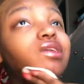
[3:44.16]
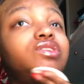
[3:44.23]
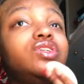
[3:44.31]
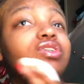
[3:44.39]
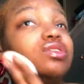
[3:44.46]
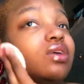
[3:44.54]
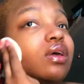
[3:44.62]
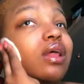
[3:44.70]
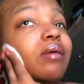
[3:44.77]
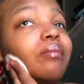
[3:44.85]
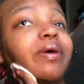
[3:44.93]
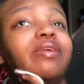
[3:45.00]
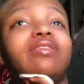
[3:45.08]
Just so
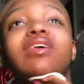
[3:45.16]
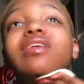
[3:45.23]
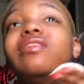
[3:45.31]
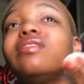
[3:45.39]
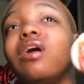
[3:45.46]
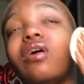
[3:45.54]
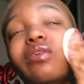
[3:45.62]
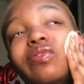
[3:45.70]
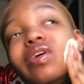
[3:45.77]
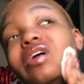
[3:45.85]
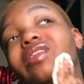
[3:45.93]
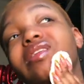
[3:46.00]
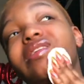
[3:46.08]
that my skin's
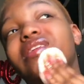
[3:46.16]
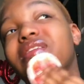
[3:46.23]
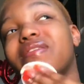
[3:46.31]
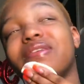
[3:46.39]
healthy underneath.